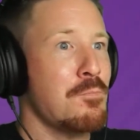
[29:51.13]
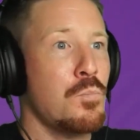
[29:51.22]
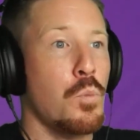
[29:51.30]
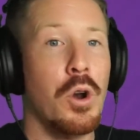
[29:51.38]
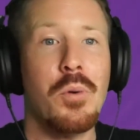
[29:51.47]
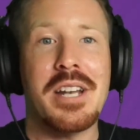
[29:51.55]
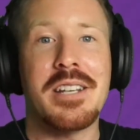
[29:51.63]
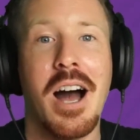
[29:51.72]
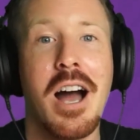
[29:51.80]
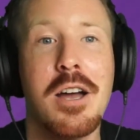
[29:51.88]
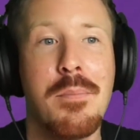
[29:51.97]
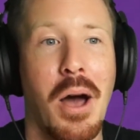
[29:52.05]
what do I
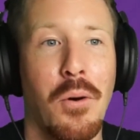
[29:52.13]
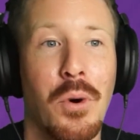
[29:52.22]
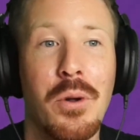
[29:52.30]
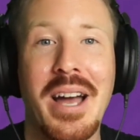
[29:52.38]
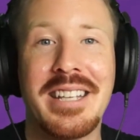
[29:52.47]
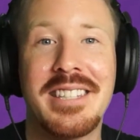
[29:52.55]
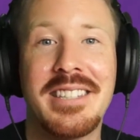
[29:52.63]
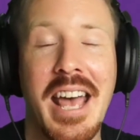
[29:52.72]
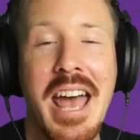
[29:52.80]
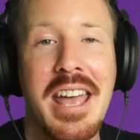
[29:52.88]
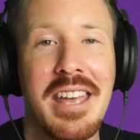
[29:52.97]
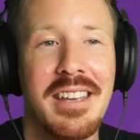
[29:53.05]
talk about? What do I
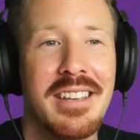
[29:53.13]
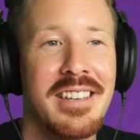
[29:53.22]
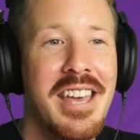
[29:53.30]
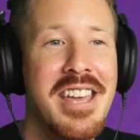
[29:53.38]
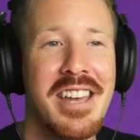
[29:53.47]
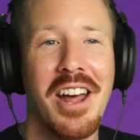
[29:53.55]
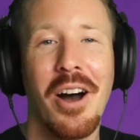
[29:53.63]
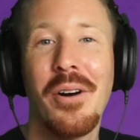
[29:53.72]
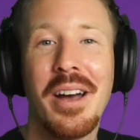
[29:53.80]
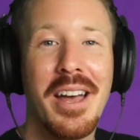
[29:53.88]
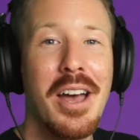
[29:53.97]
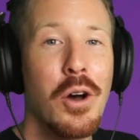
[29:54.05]
say? You know,
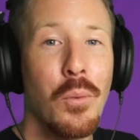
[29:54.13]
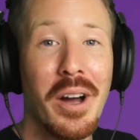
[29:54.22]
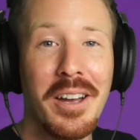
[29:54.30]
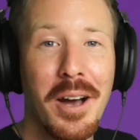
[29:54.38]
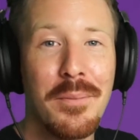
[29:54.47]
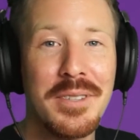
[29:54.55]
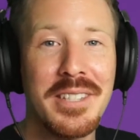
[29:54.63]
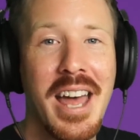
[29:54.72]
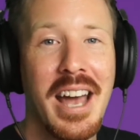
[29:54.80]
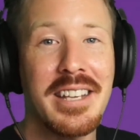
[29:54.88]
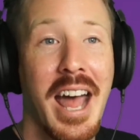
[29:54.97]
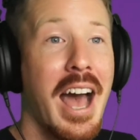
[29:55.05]
what comes
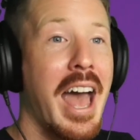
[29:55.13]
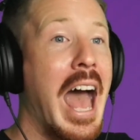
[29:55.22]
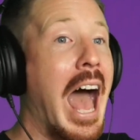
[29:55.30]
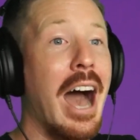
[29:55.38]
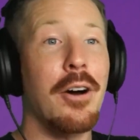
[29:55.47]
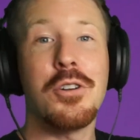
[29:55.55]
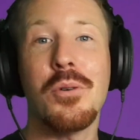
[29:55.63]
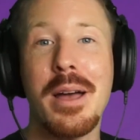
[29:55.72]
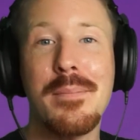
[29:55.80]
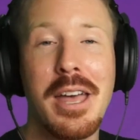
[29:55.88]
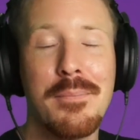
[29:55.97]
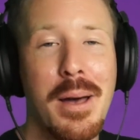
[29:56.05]
next? How do I
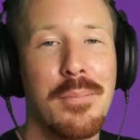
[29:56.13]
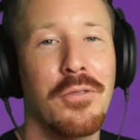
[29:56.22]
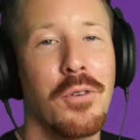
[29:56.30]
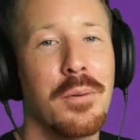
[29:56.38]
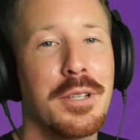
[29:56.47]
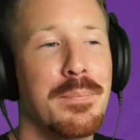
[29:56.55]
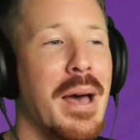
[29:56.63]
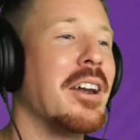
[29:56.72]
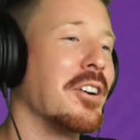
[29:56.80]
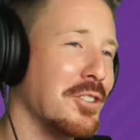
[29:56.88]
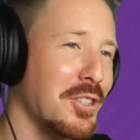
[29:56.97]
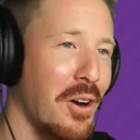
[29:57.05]
make my performance
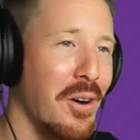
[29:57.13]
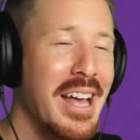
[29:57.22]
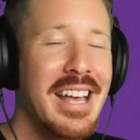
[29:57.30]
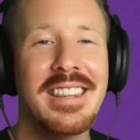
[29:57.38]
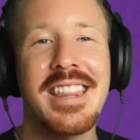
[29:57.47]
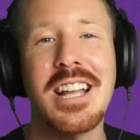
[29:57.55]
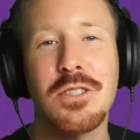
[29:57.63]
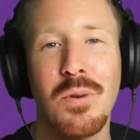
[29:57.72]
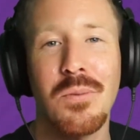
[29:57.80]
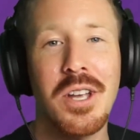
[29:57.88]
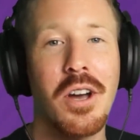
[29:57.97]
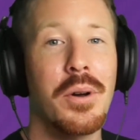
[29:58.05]
better? So that's
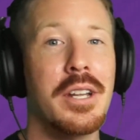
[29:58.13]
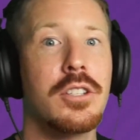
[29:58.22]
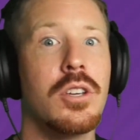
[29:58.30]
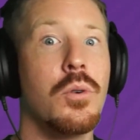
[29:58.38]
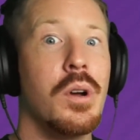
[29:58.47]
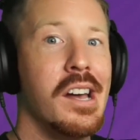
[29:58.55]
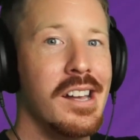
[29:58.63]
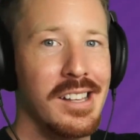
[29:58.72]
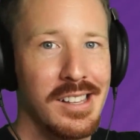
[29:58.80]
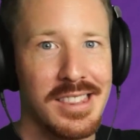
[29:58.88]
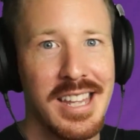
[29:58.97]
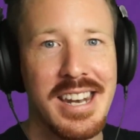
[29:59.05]
when we go into
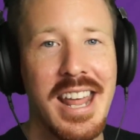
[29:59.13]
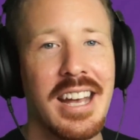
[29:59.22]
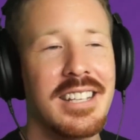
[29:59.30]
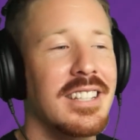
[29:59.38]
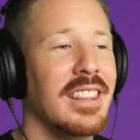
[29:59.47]
the next